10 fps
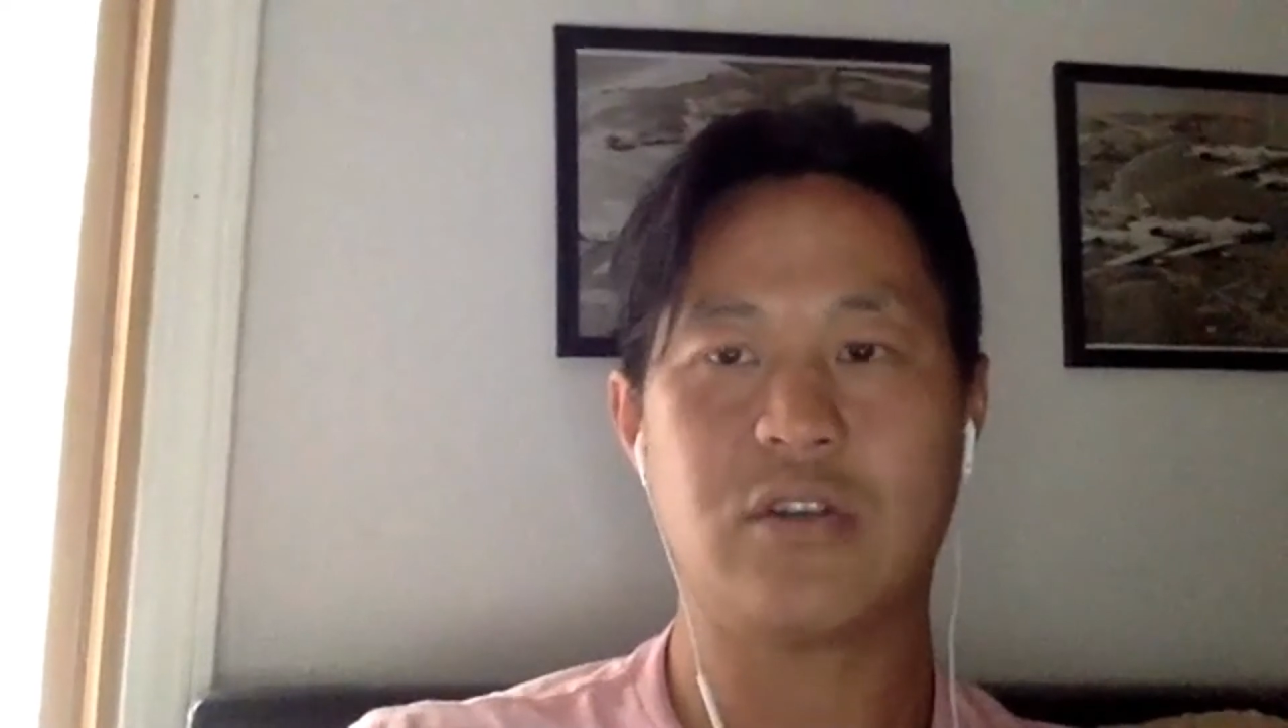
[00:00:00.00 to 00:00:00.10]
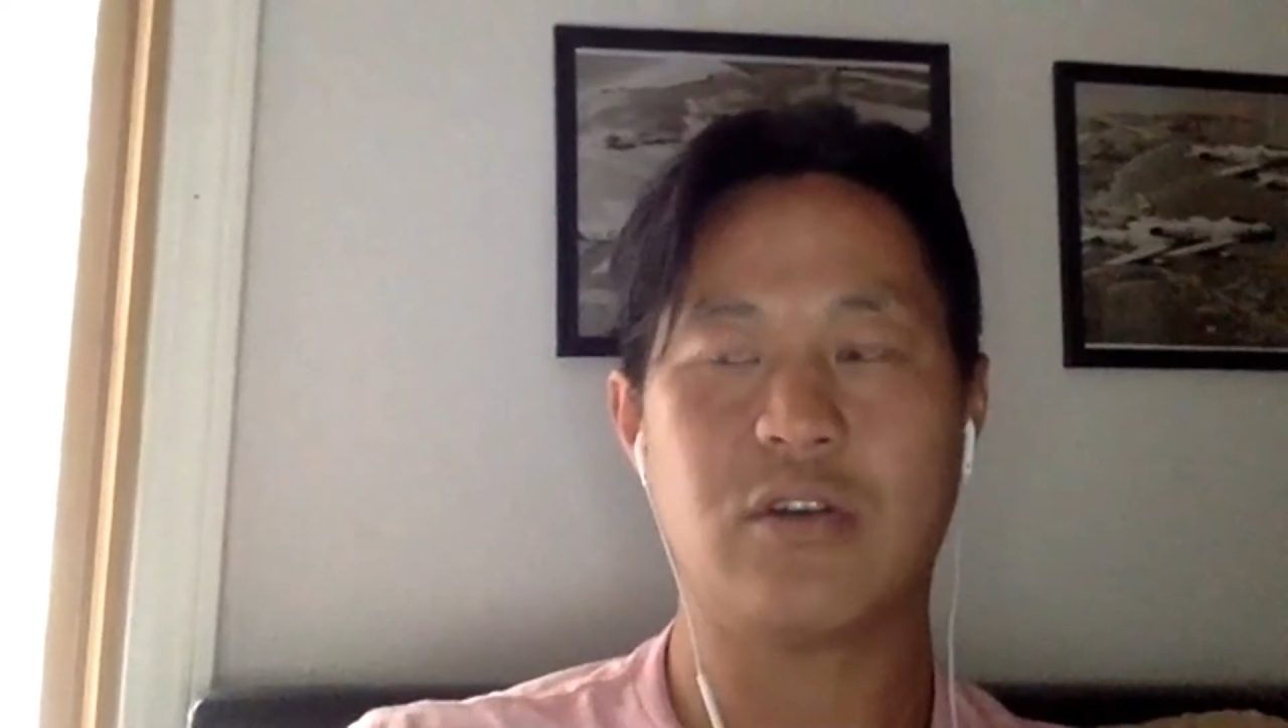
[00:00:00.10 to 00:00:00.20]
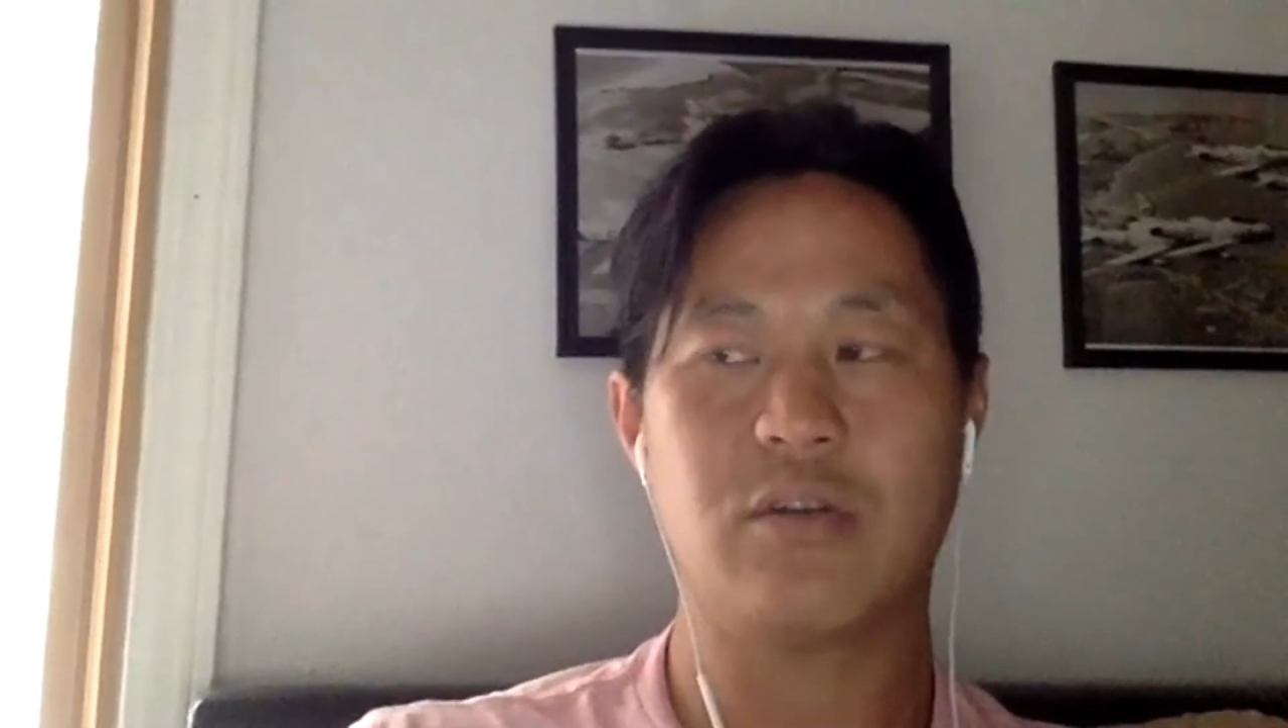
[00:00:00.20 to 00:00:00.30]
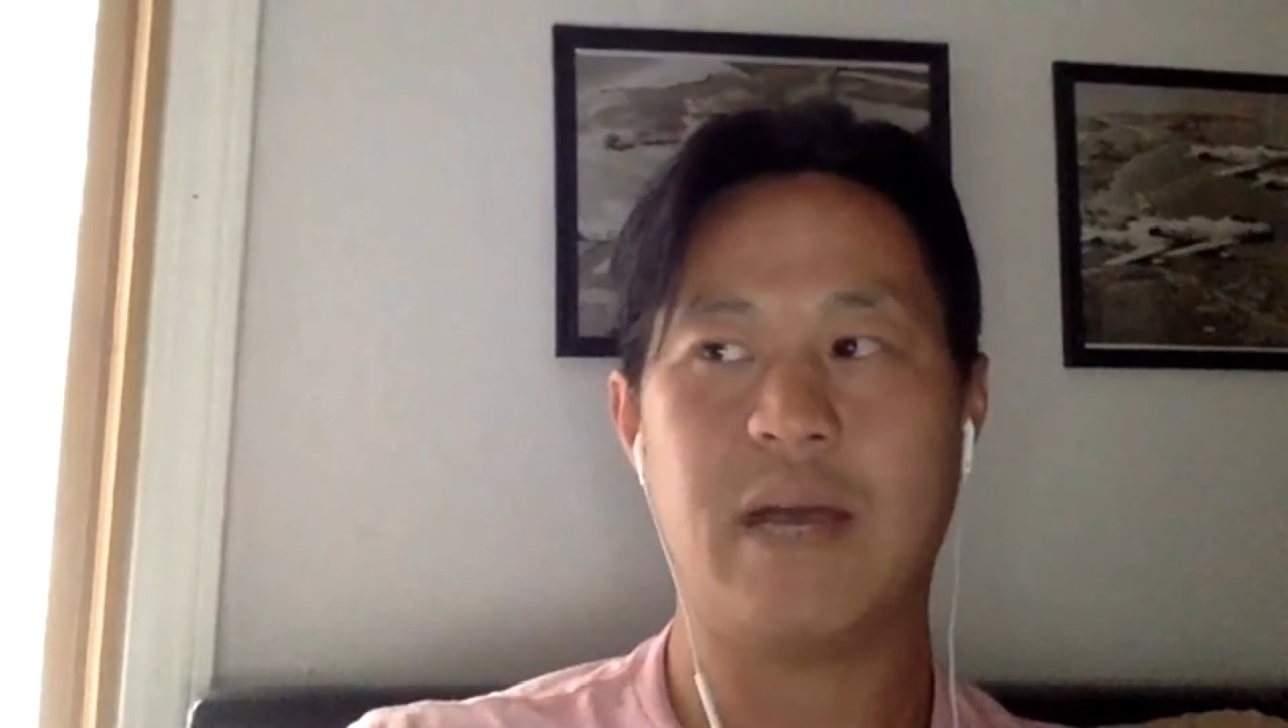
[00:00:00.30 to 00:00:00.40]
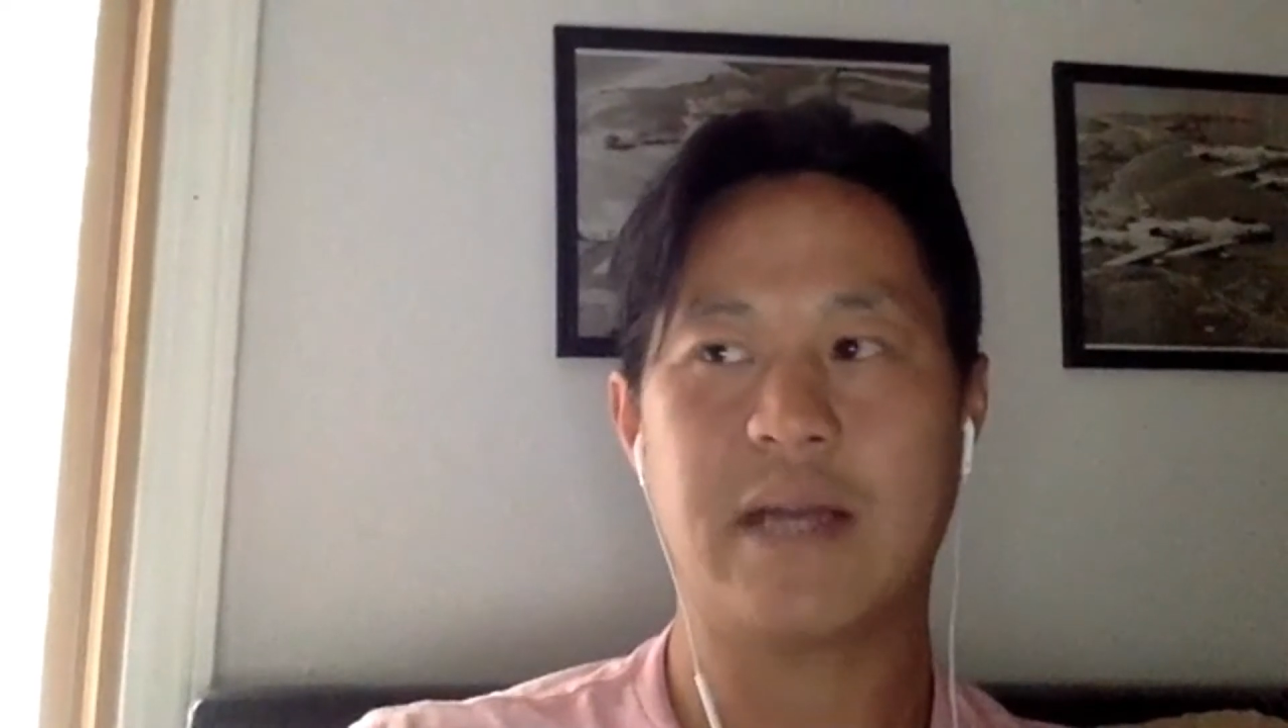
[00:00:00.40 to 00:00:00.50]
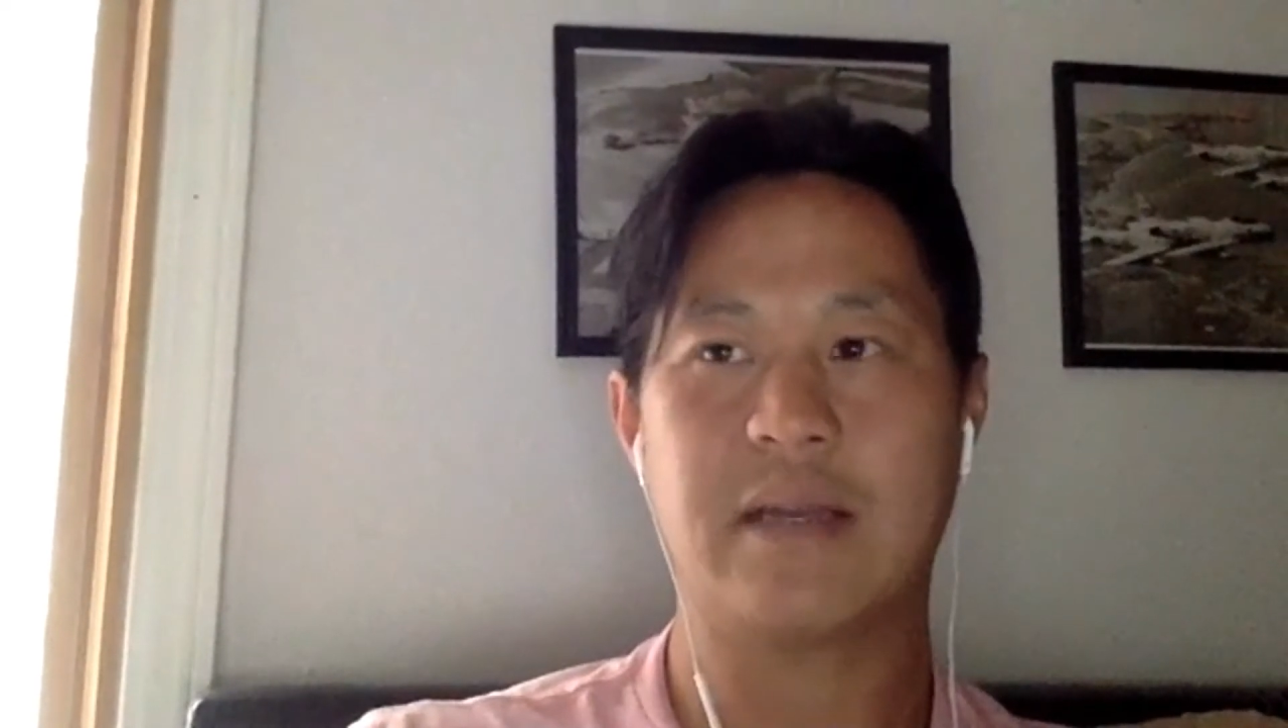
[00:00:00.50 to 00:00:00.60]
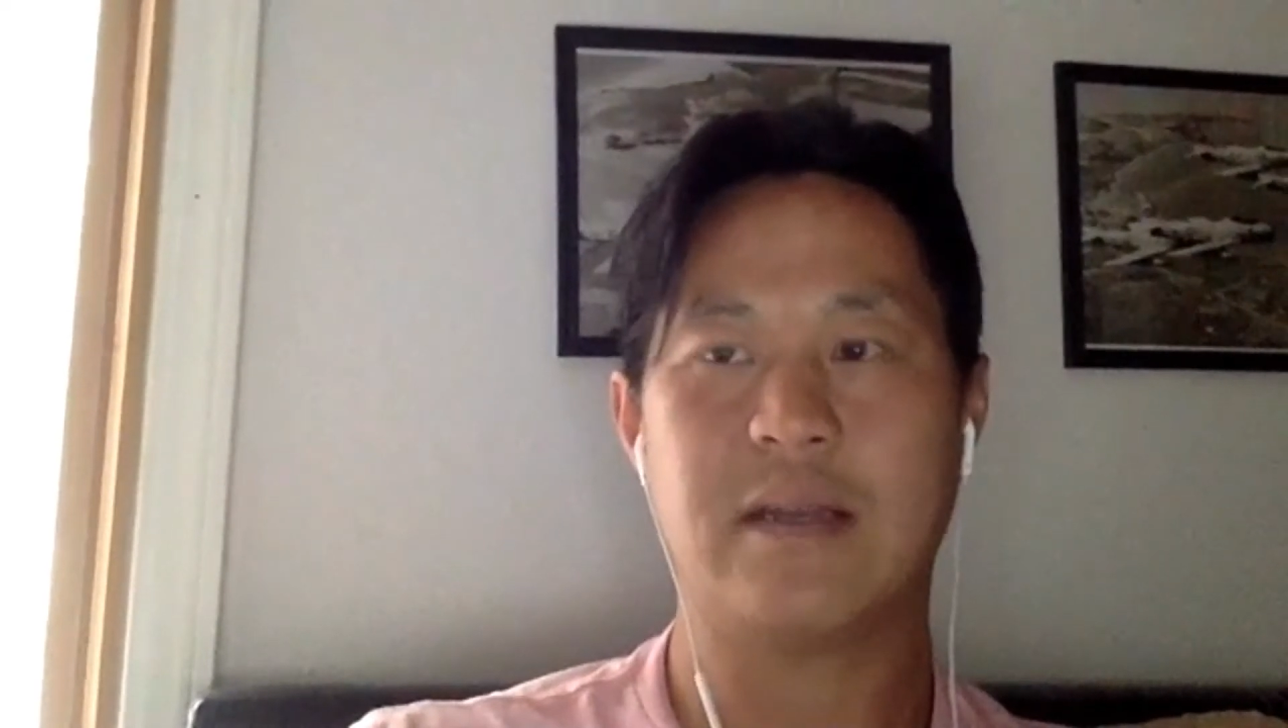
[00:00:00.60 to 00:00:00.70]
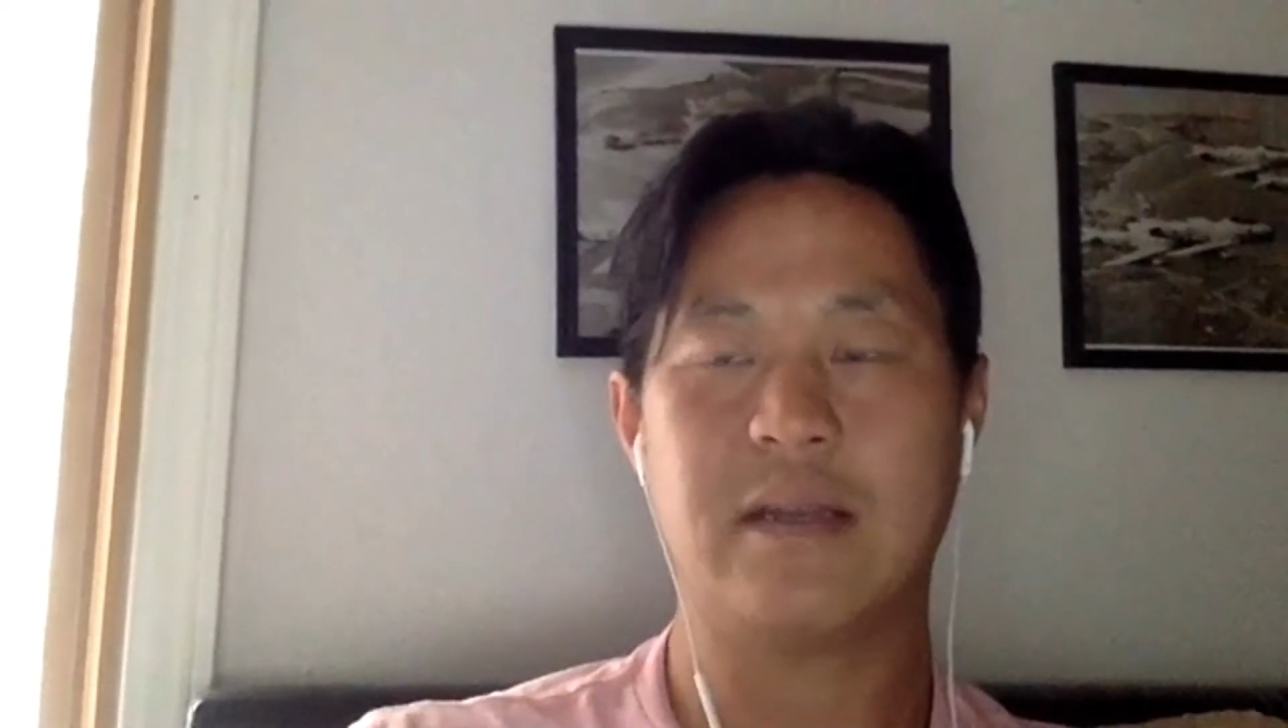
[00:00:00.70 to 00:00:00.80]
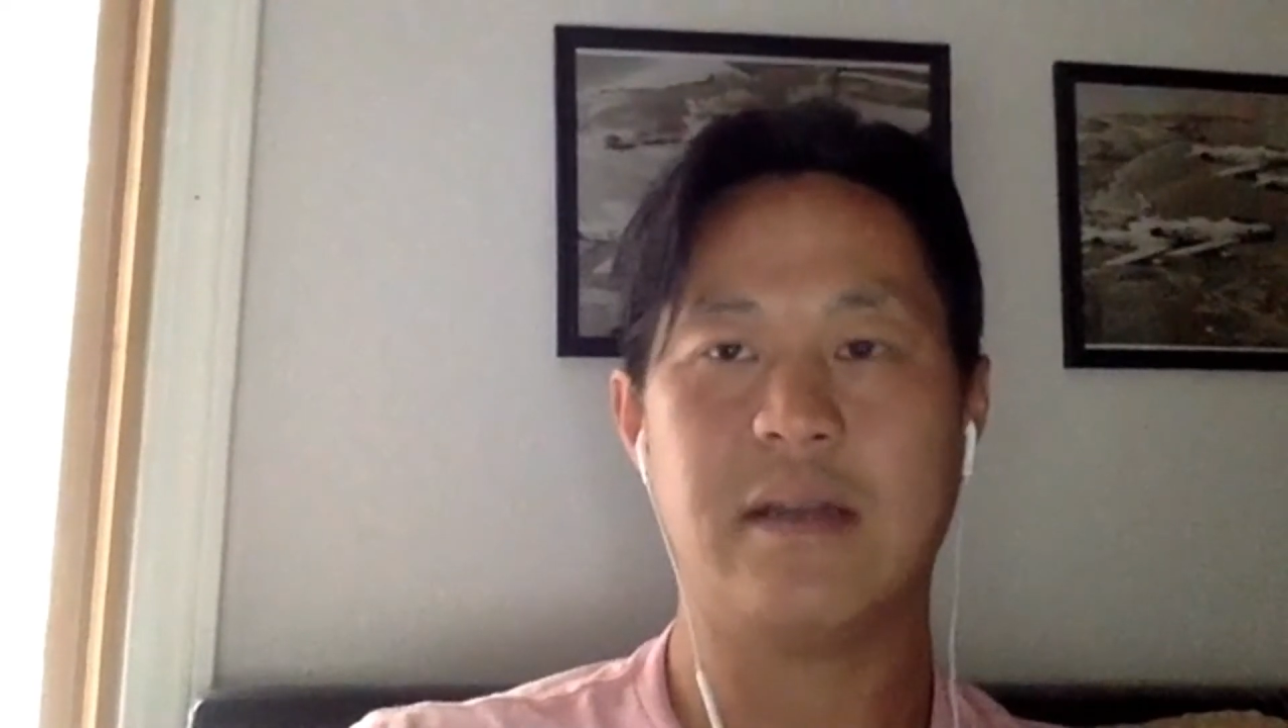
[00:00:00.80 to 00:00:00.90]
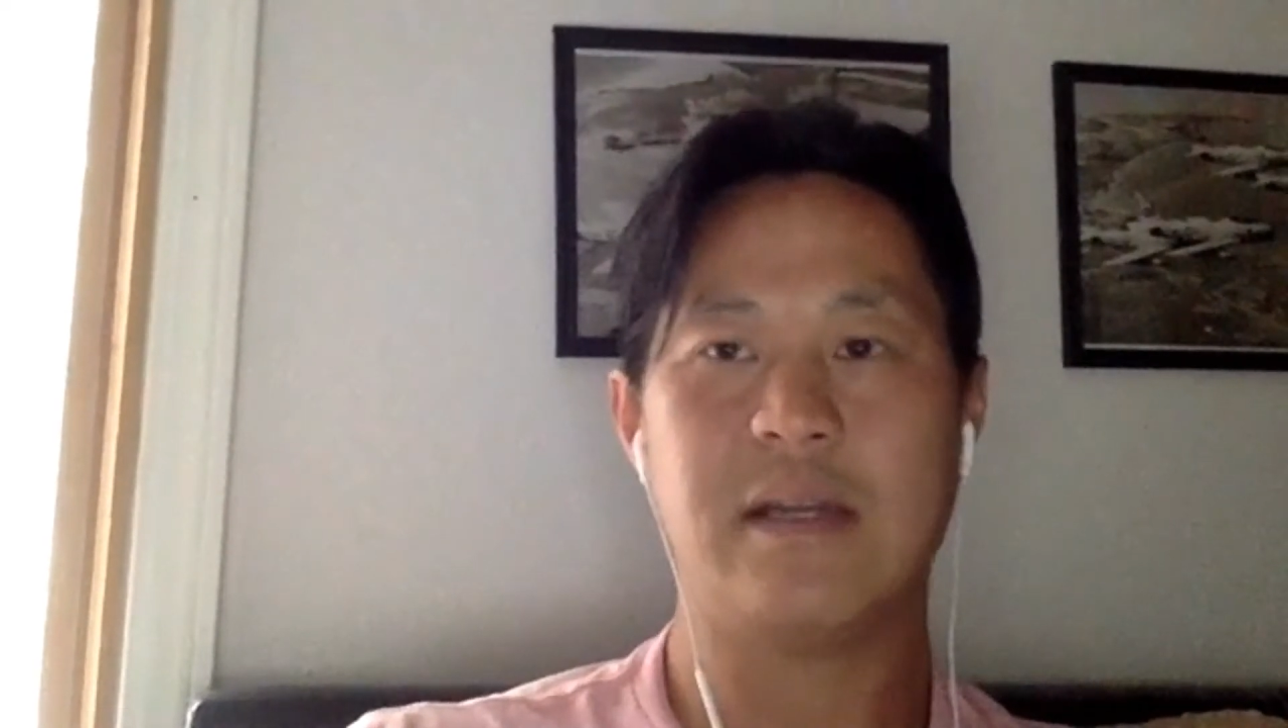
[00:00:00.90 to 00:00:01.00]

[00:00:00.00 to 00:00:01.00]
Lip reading: go back and